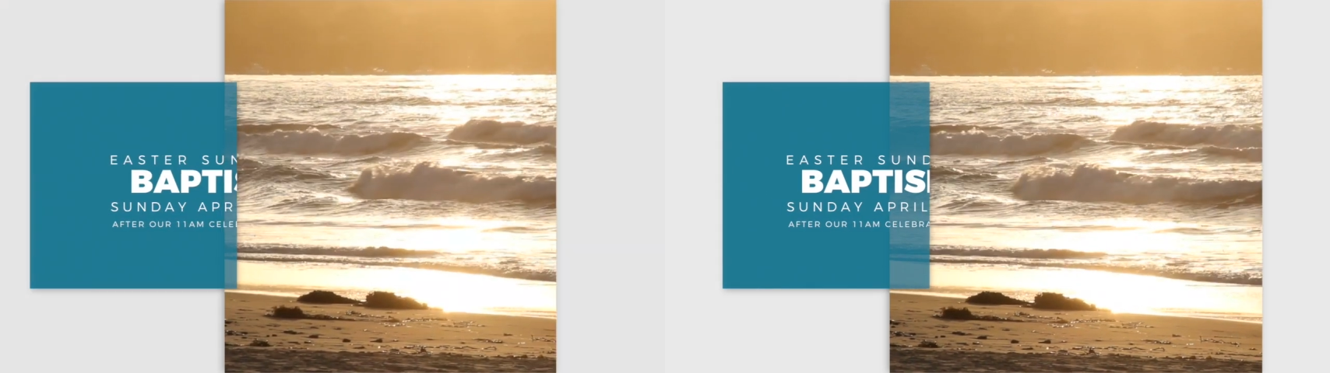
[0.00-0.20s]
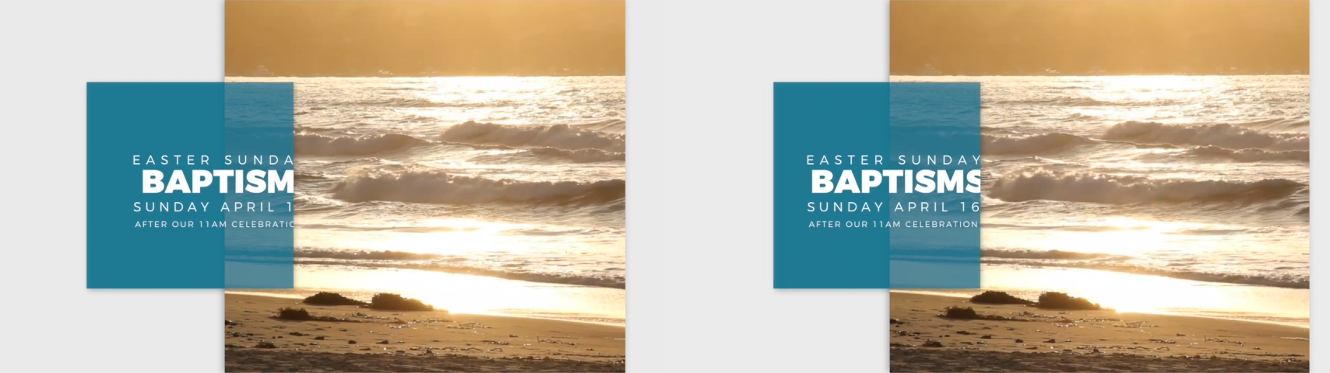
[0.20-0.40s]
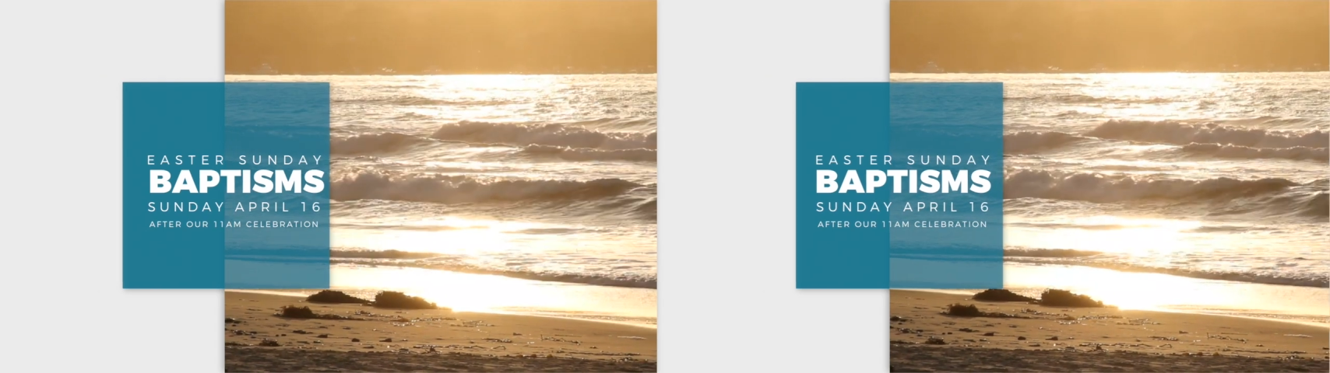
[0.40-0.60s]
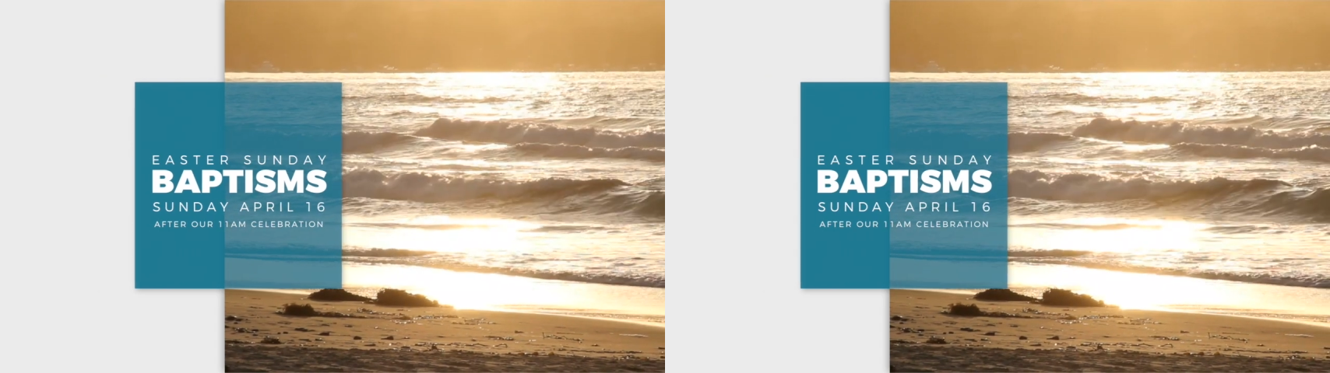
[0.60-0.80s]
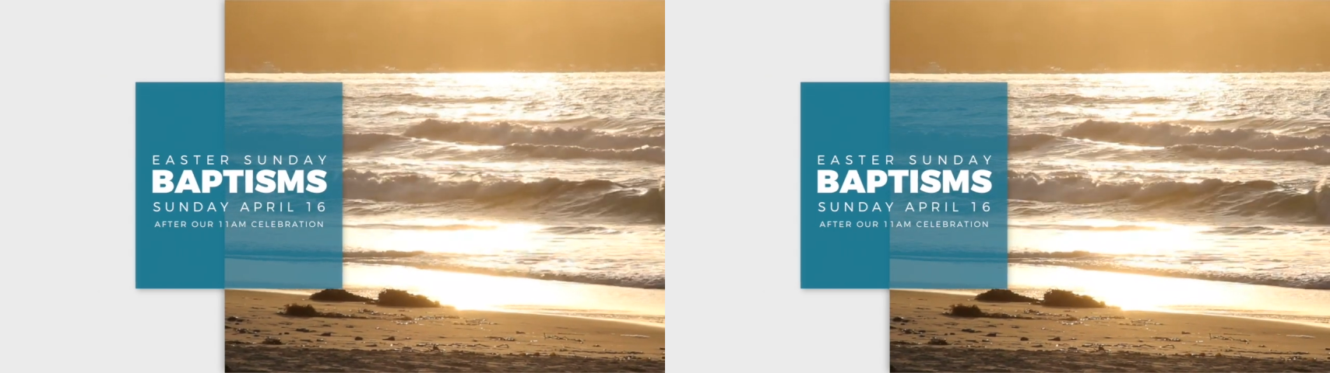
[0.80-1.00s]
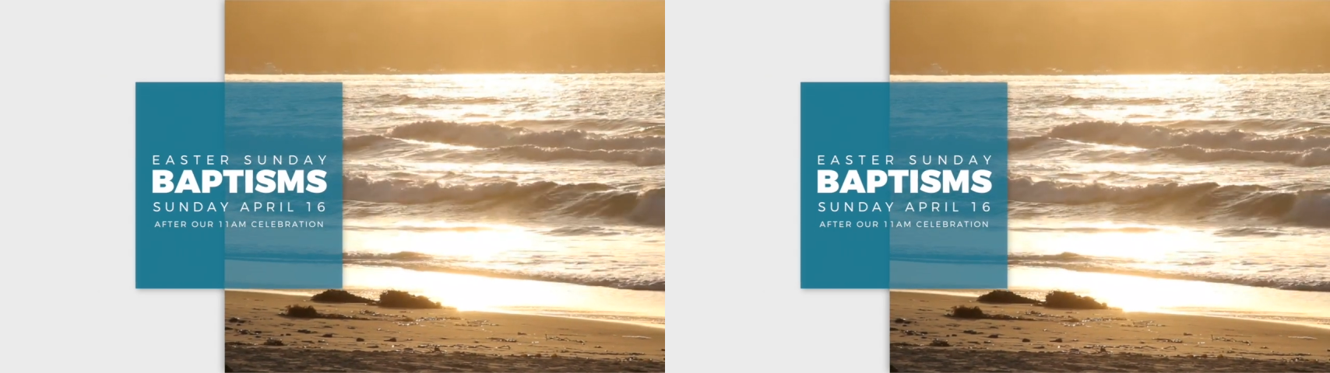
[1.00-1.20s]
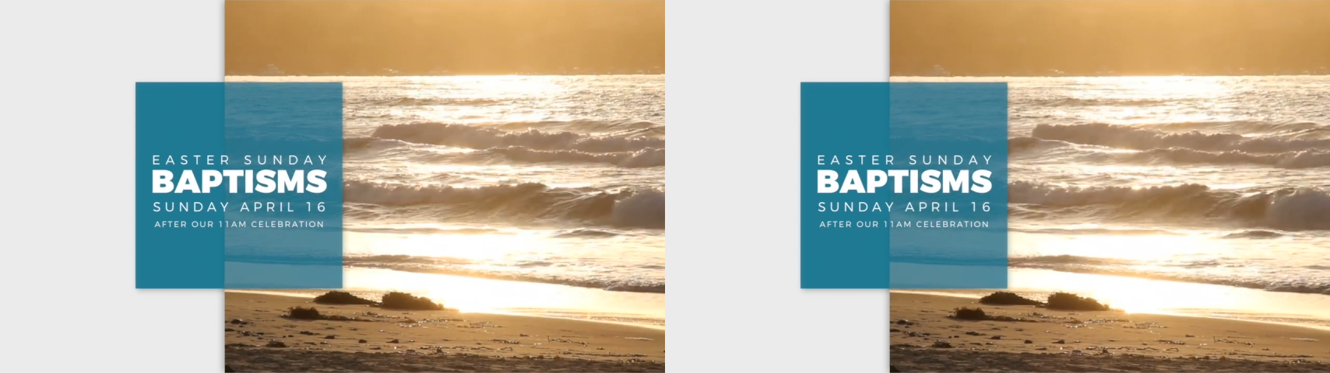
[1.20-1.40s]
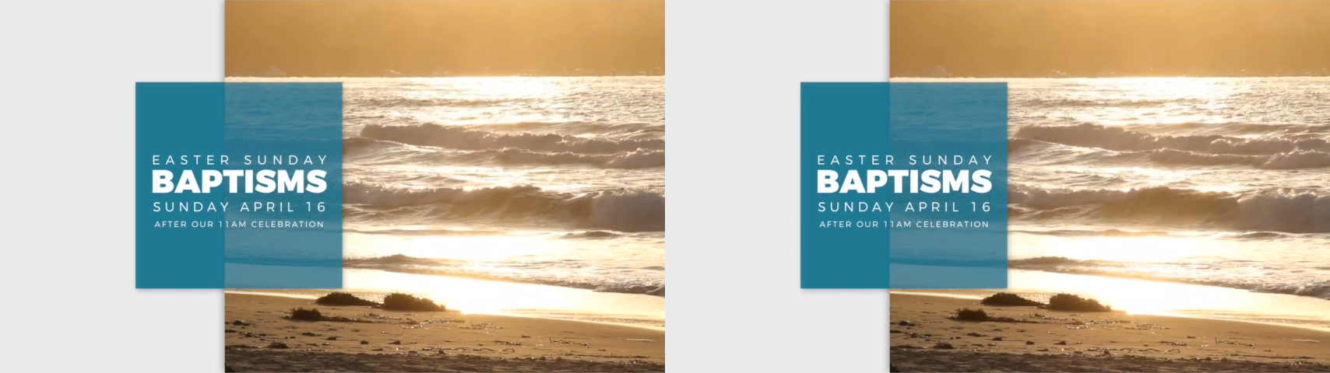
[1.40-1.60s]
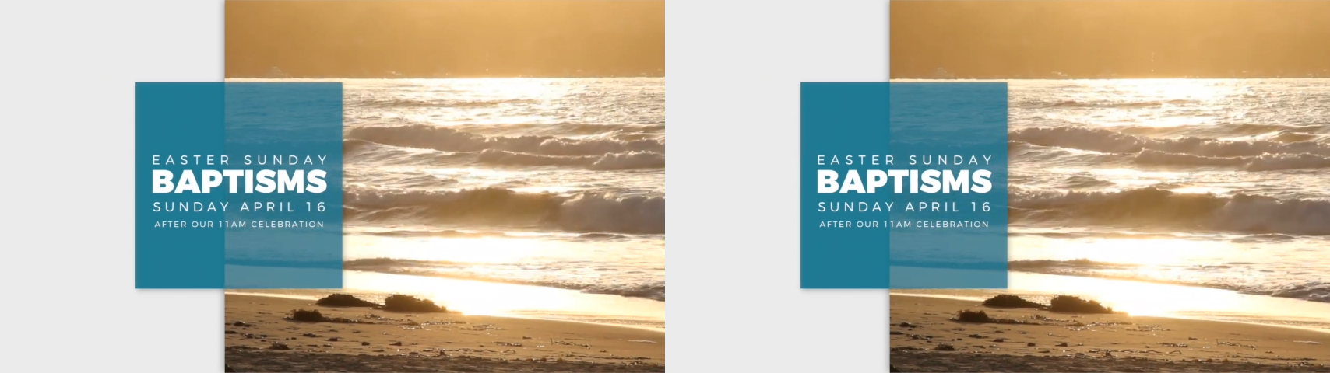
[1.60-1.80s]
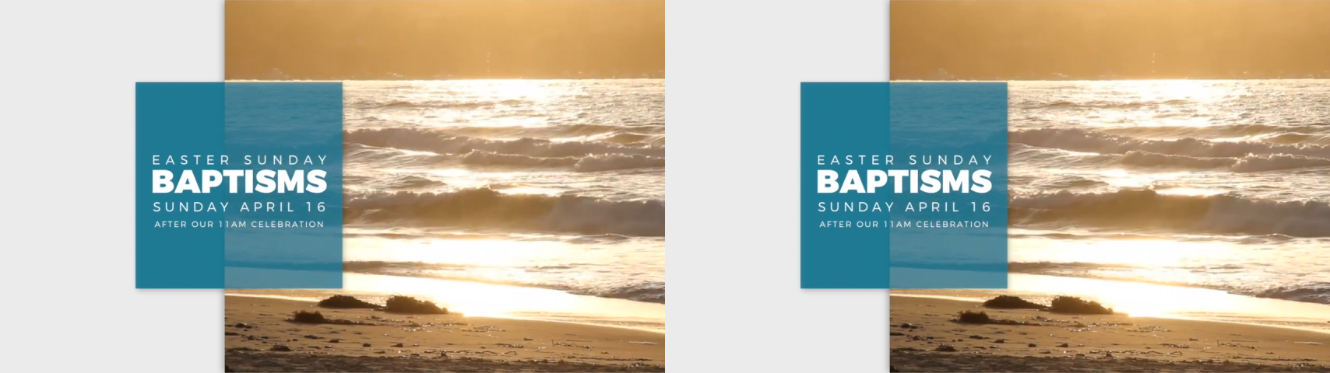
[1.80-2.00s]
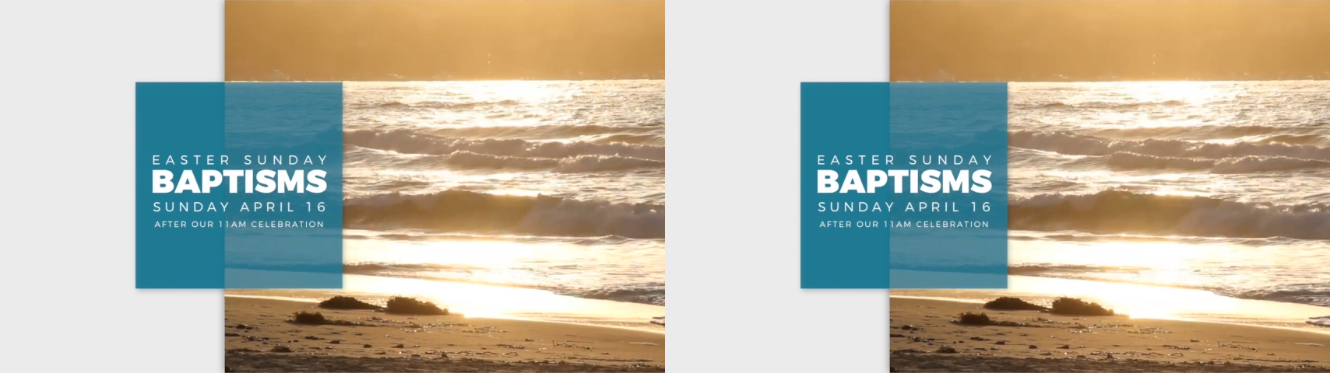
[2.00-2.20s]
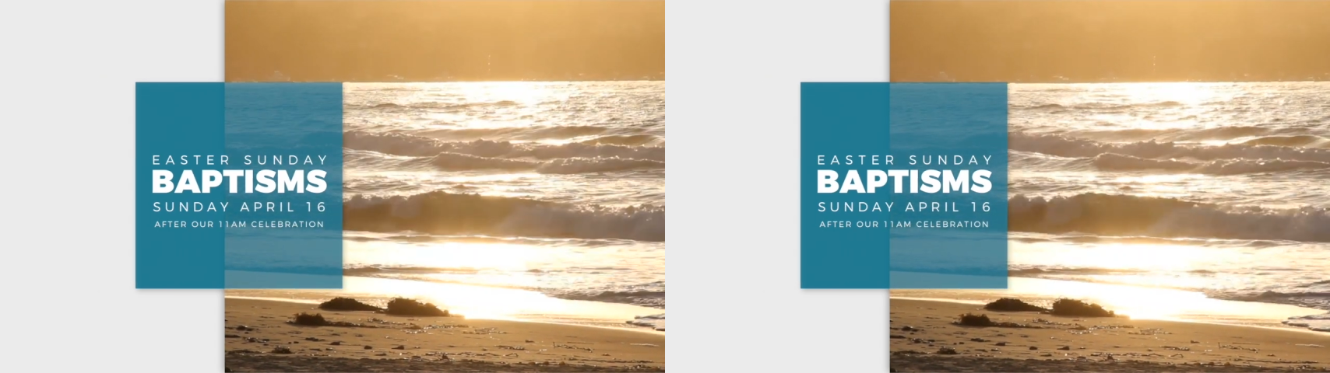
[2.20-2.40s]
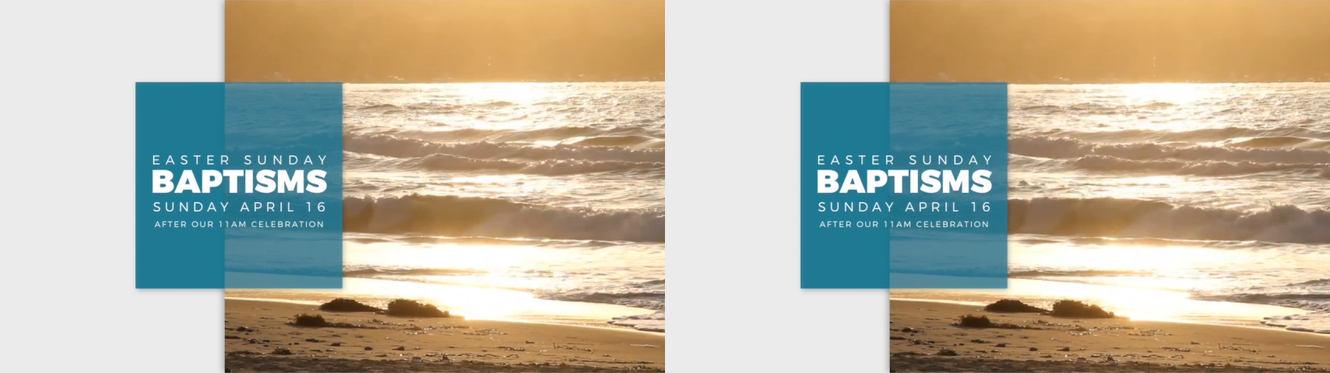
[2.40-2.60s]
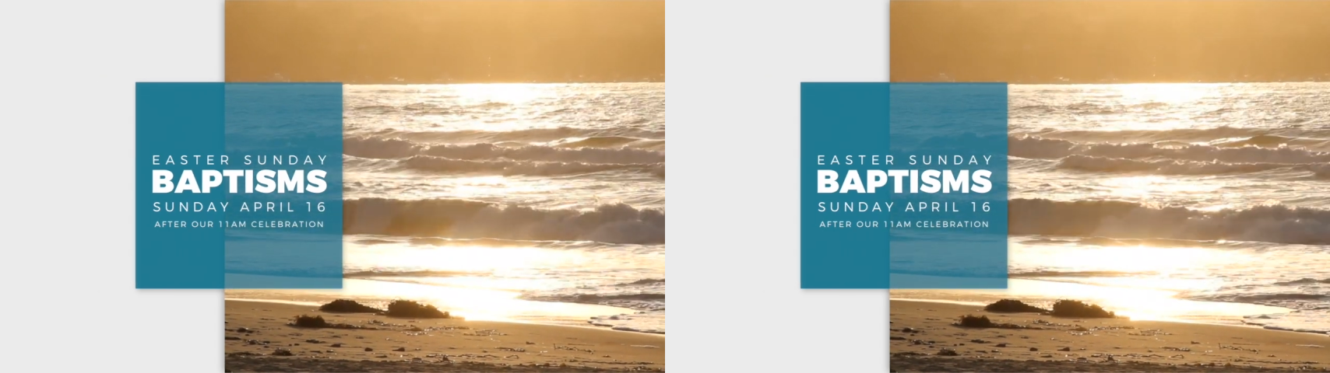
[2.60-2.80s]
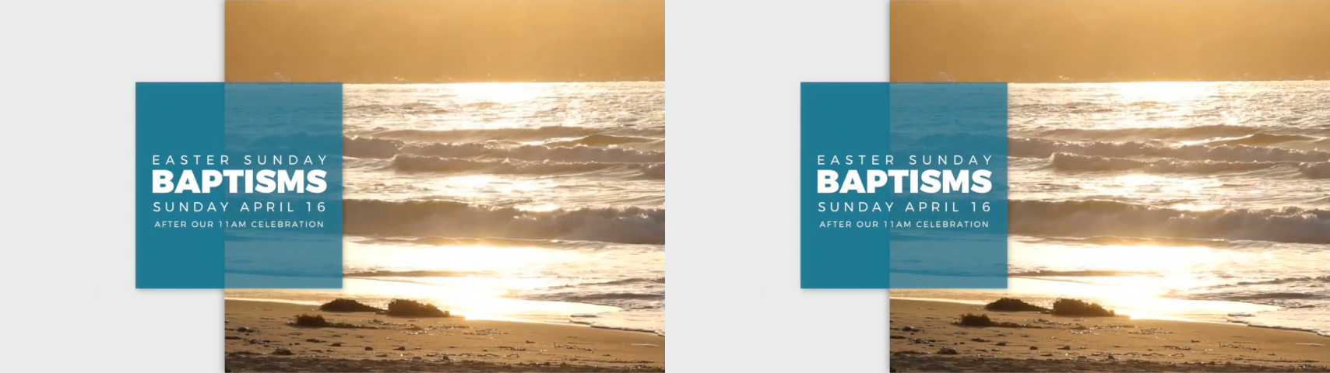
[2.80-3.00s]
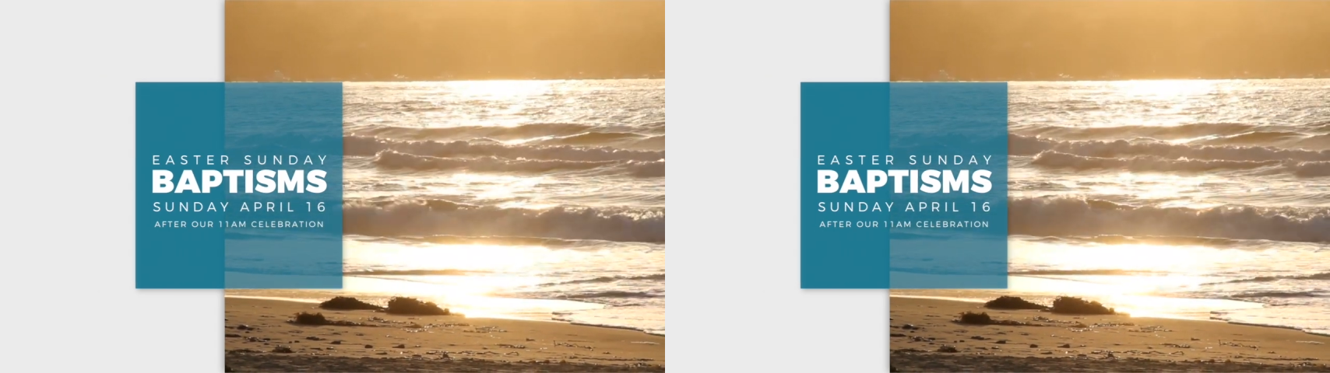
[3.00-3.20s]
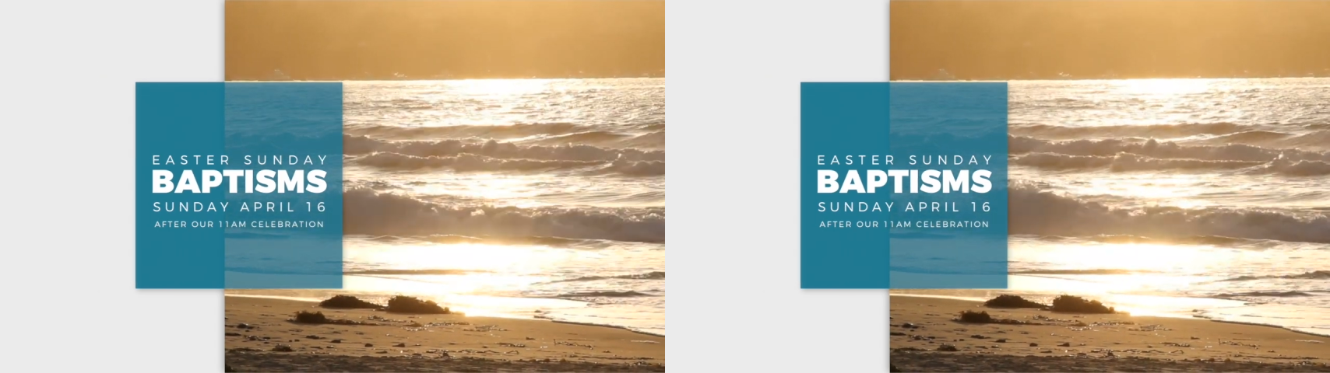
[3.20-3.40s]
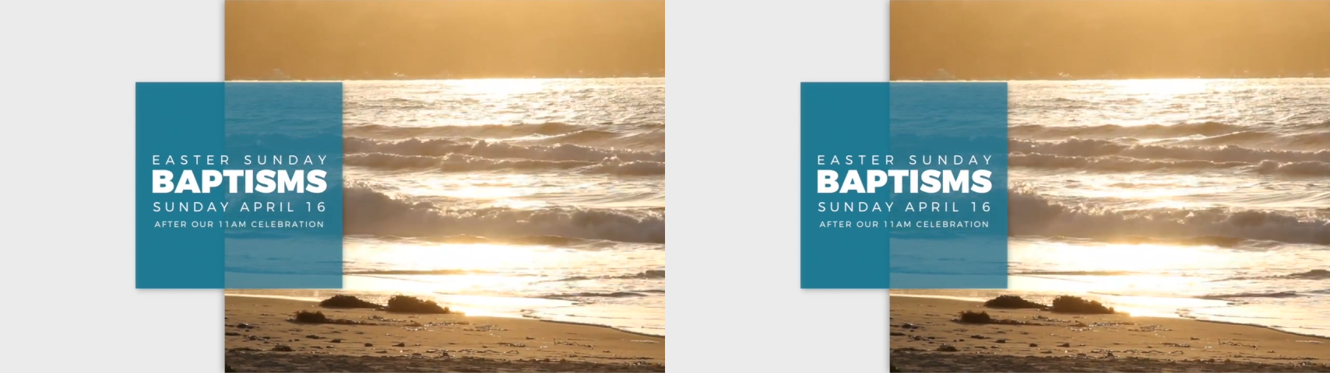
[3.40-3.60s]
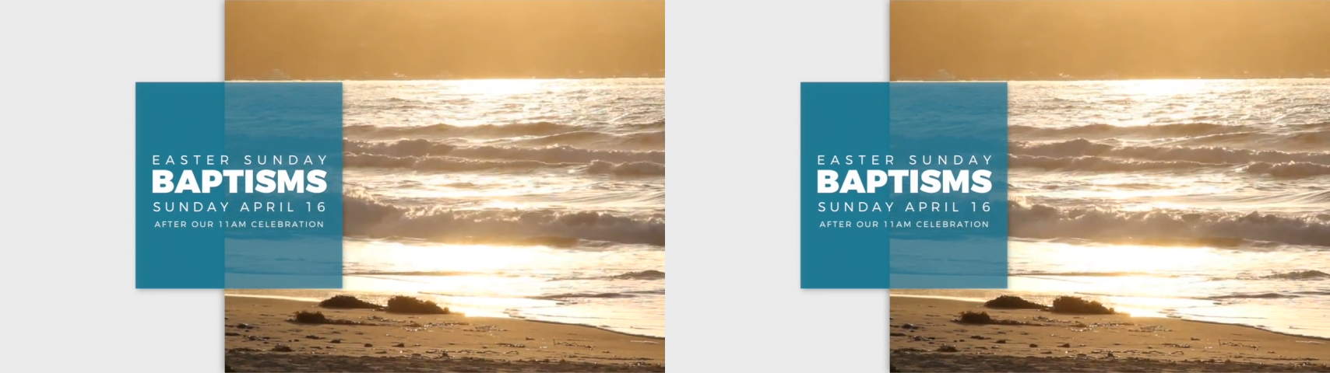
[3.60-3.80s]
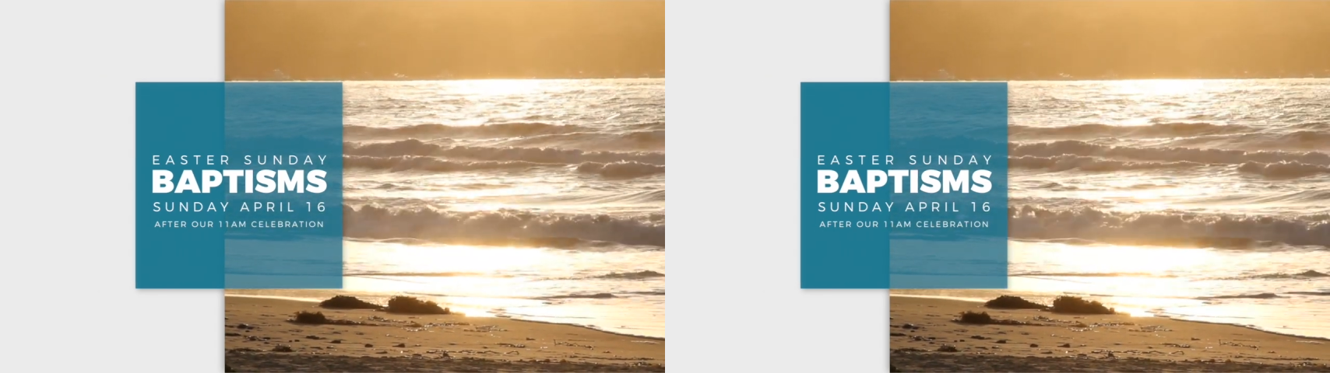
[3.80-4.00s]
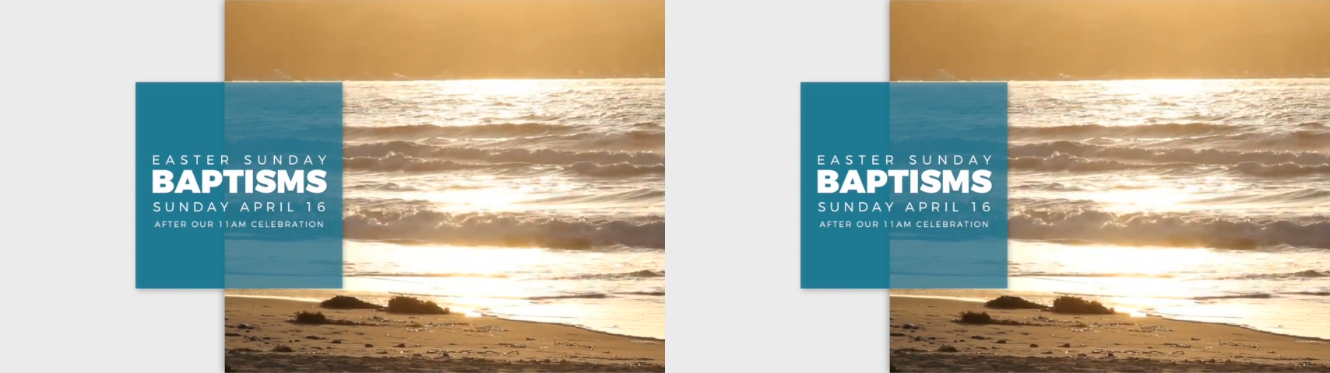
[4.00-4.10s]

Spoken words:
Nobody's mouth can be seen.